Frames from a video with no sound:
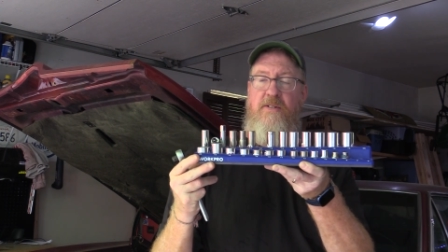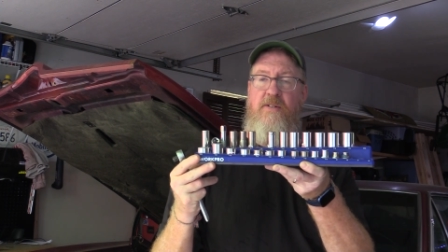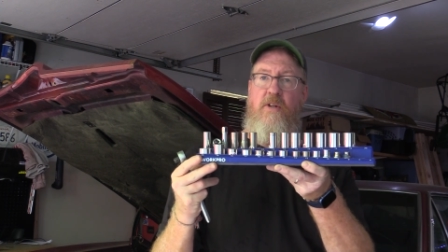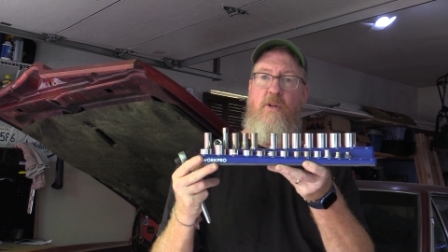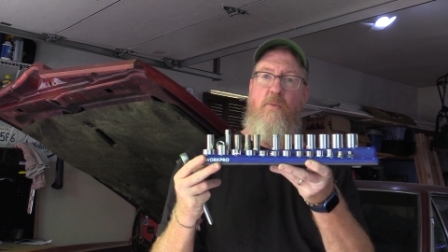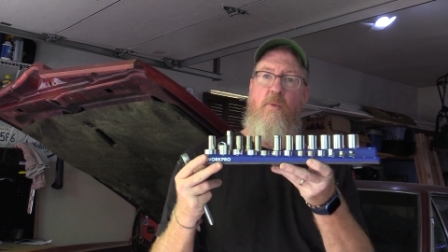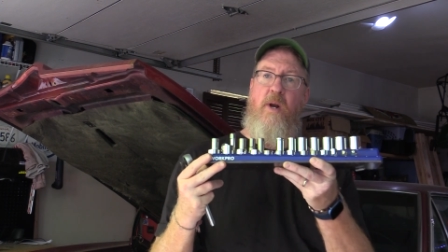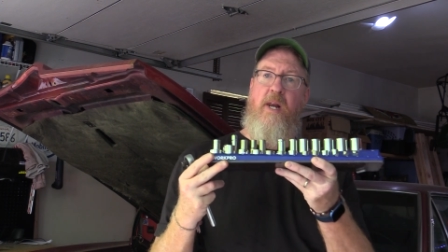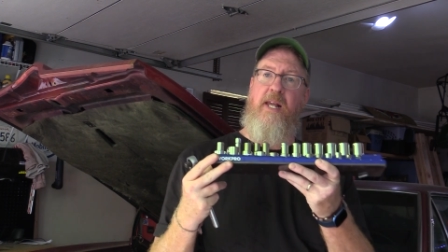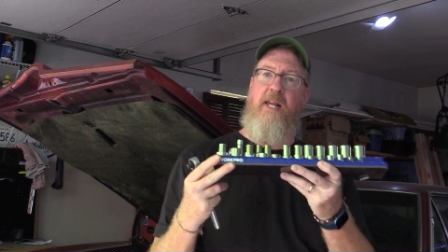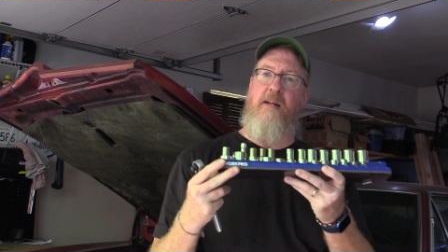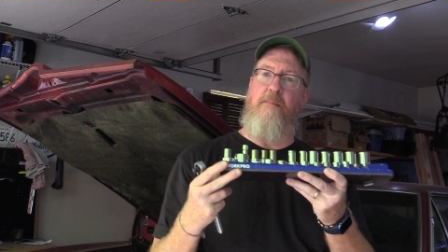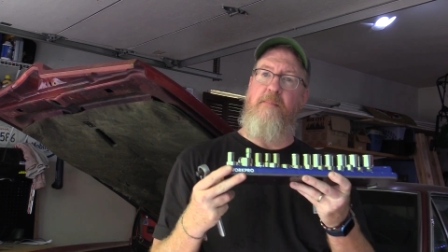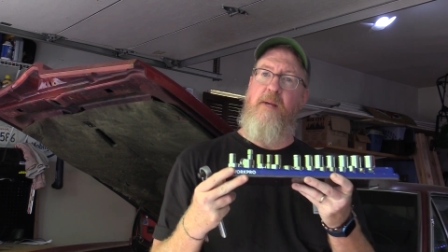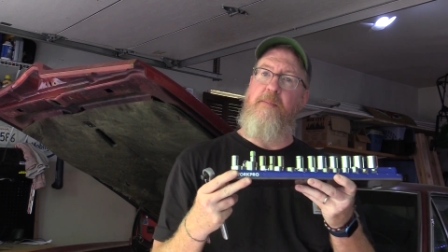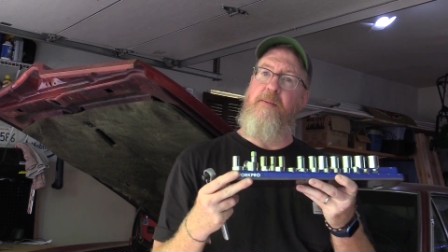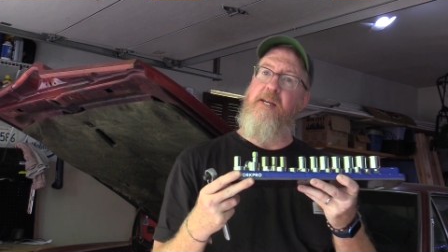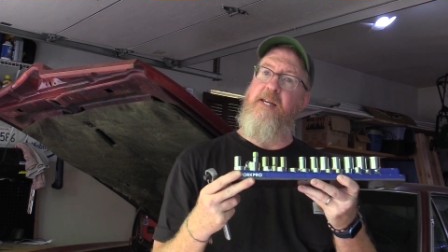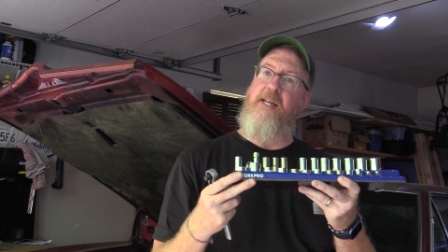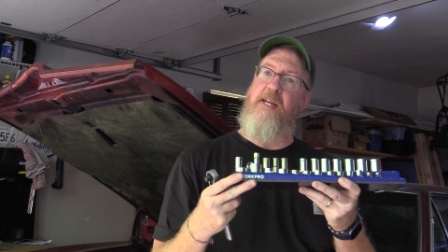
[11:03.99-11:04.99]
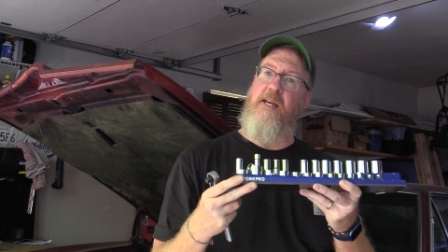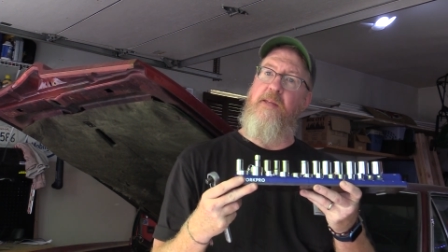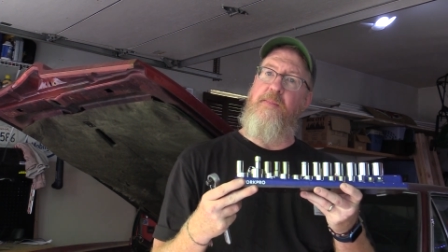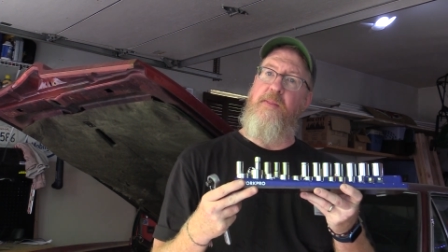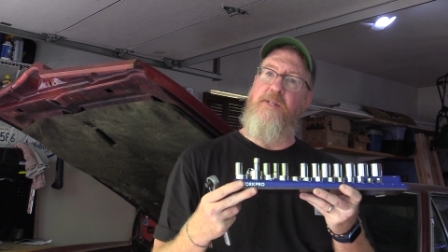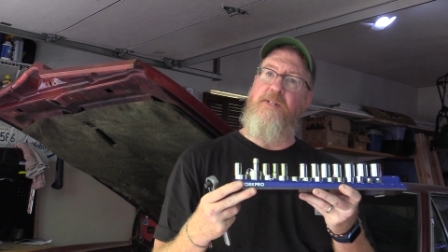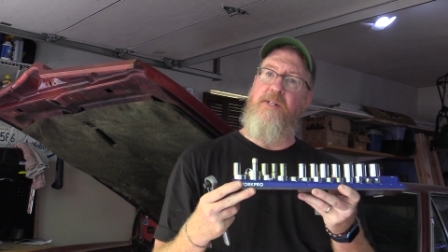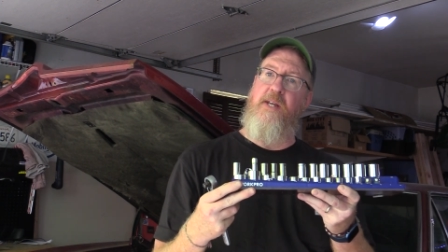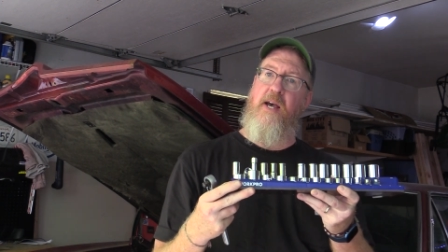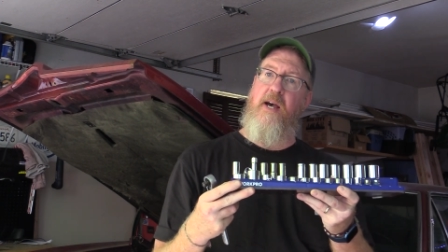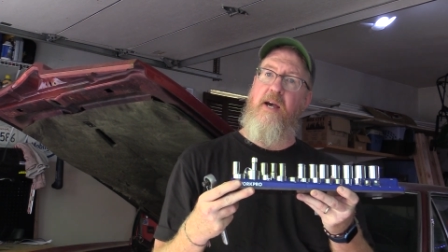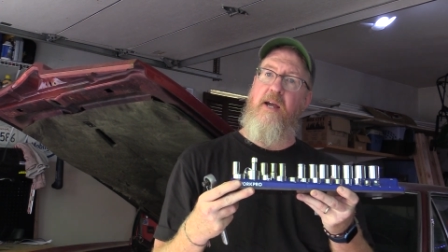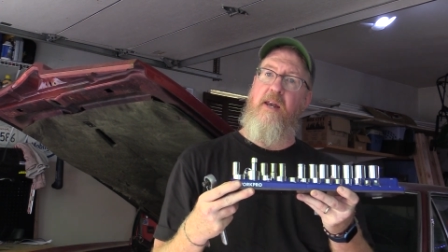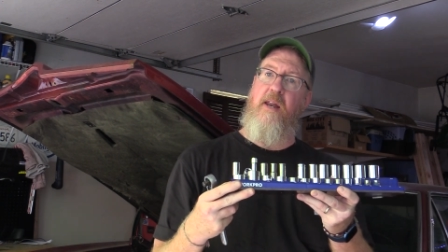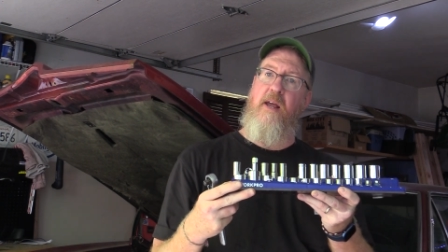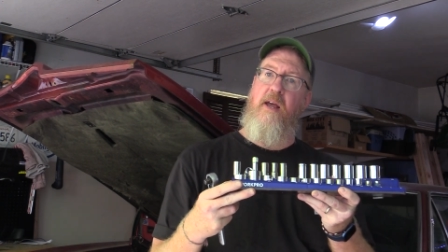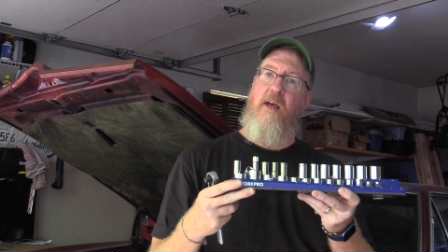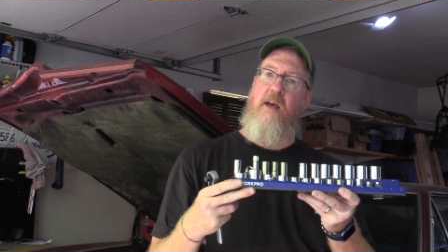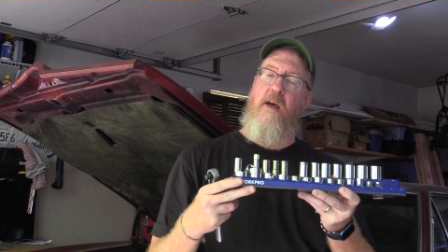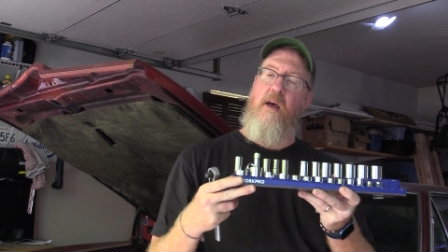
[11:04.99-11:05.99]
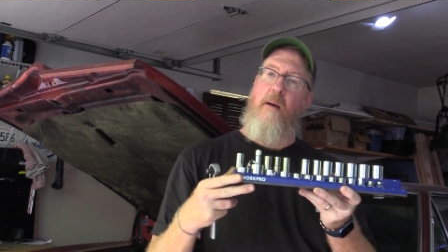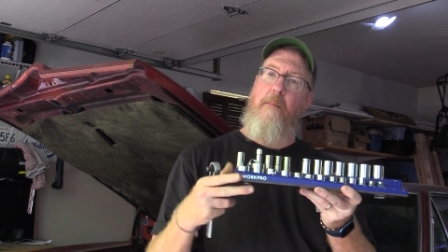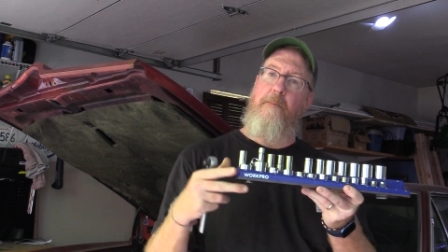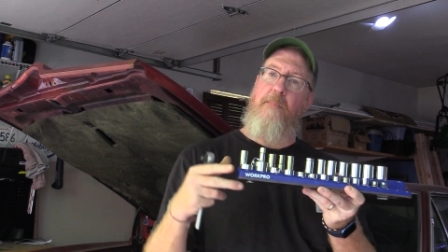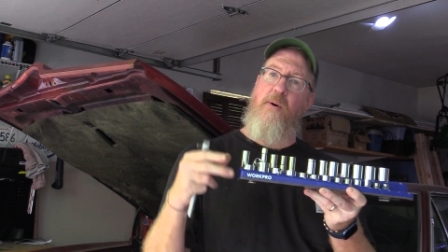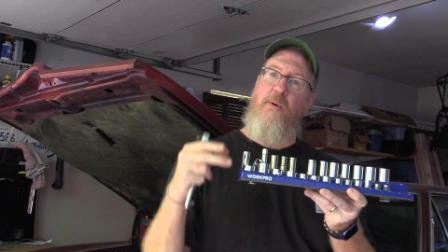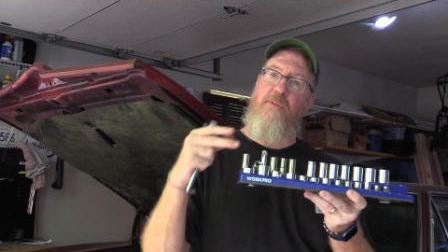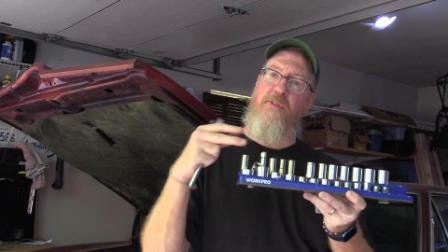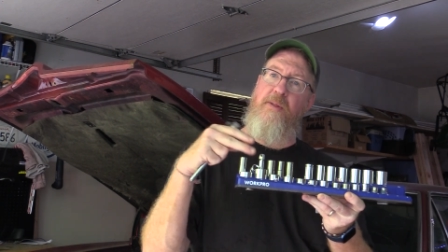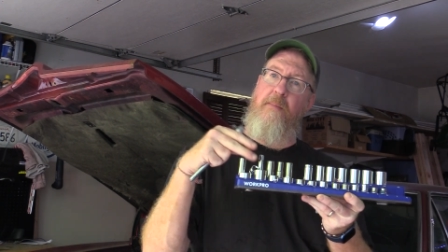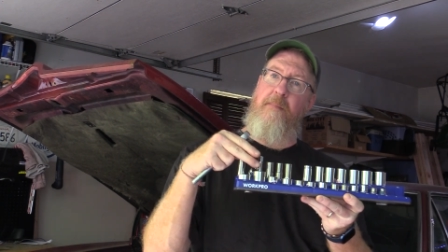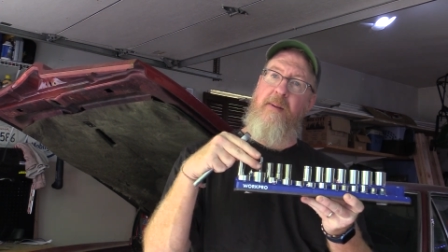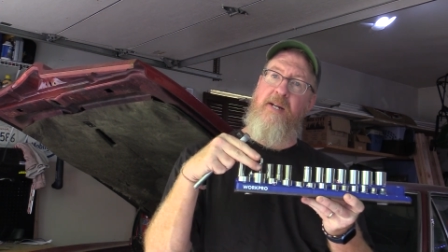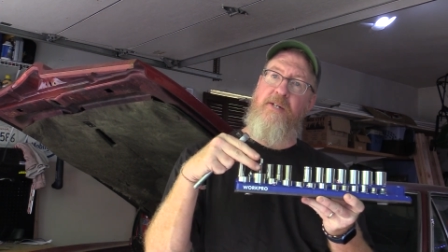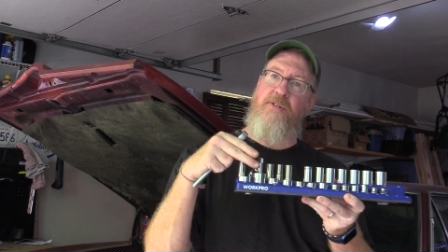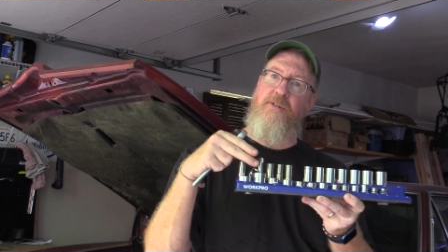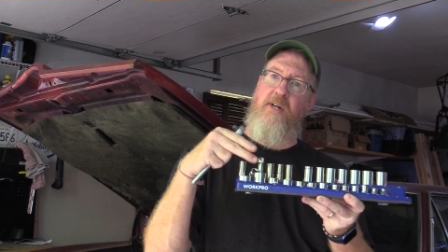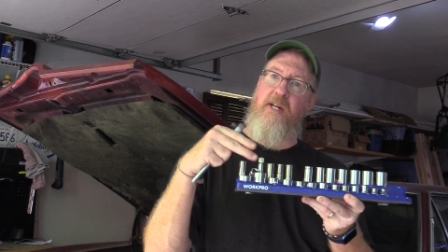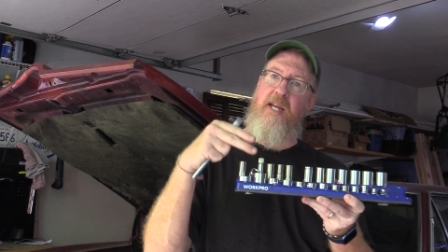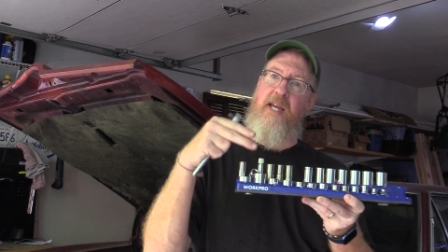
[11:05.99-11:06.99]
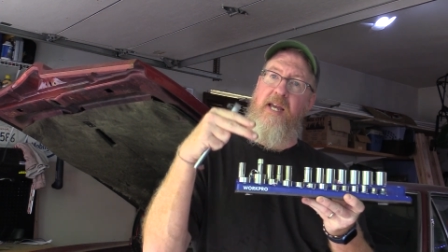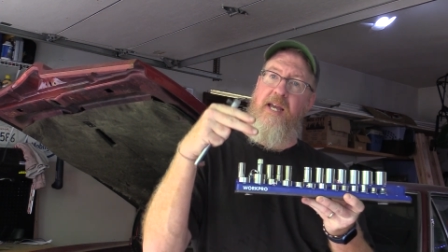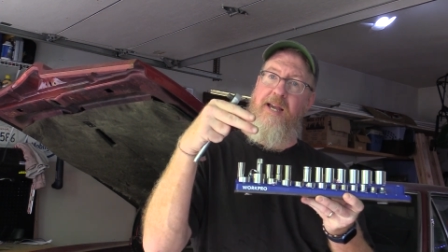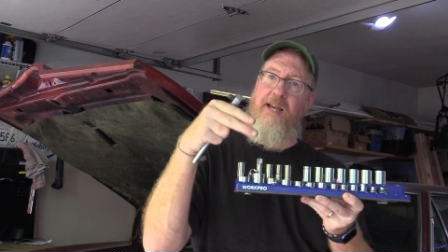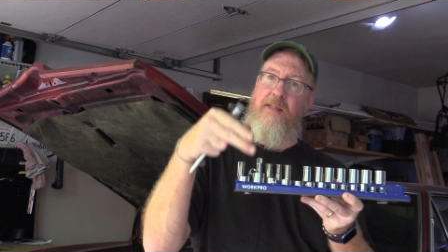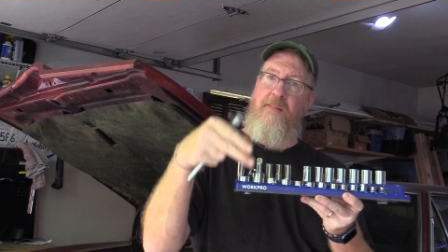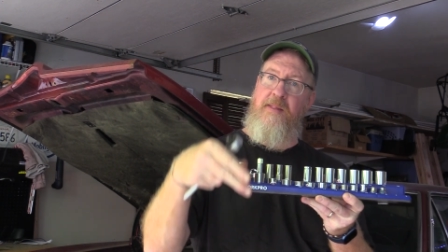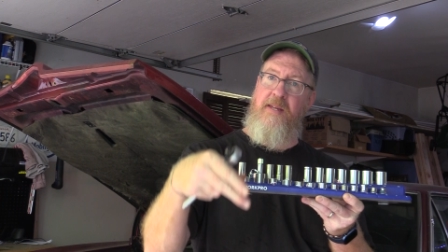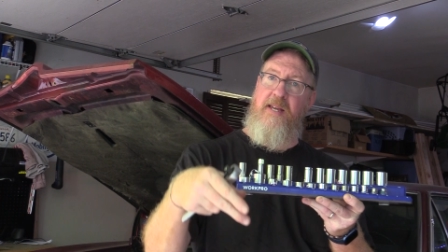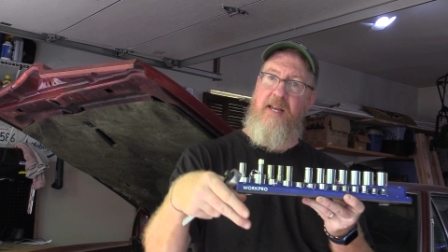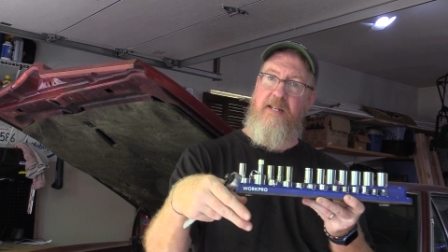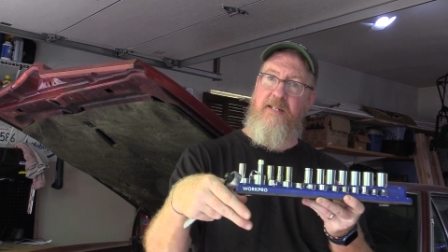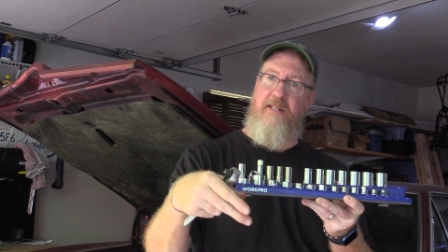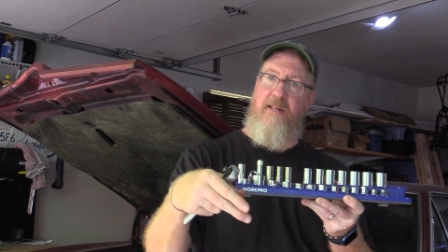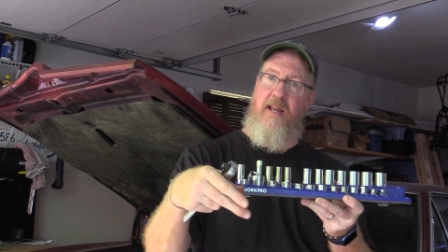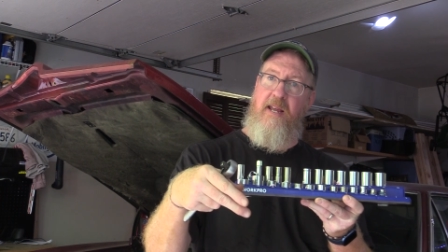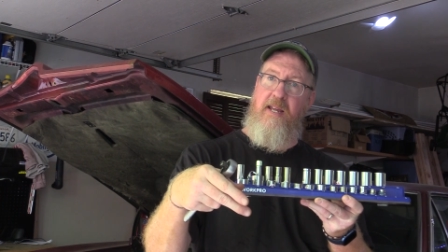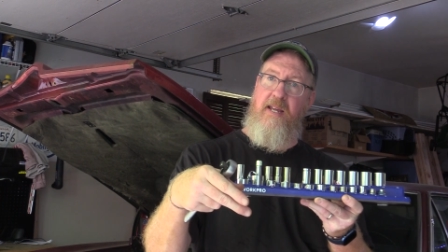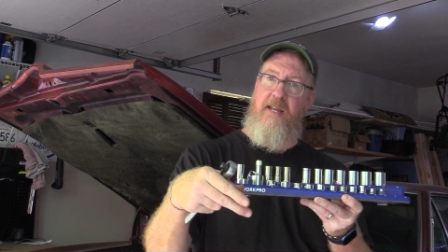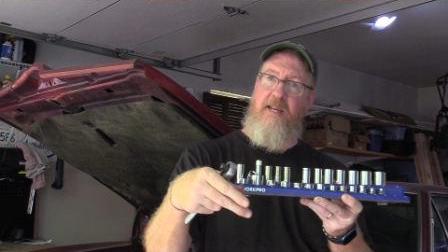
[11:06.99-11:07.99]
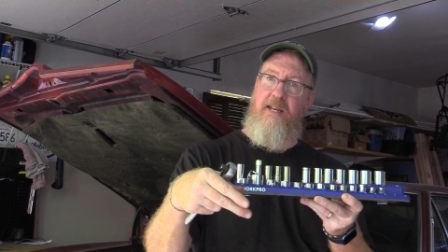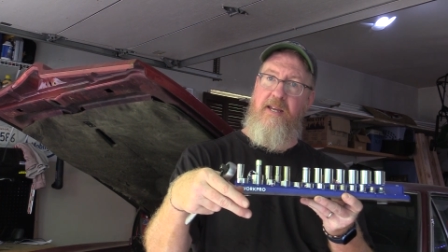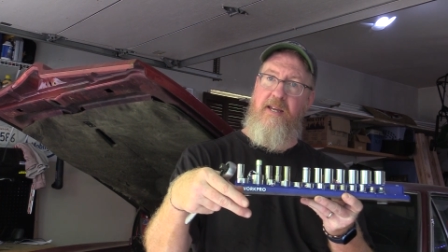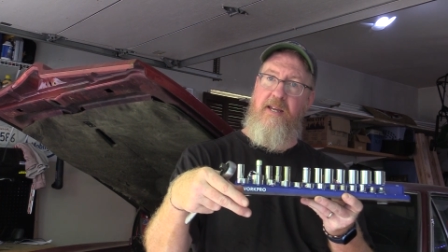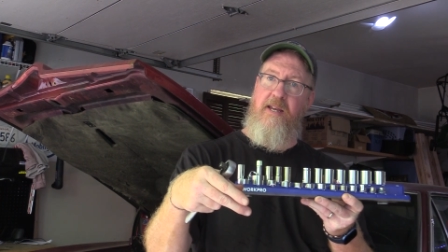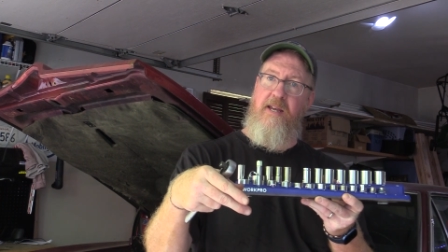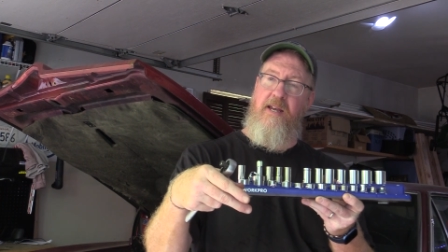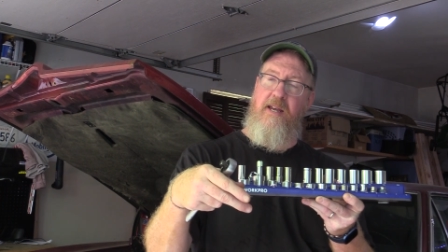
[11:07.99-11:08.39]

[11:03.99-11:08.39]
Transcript: So you want to get maybe a kit that's got both the metric and the SAE.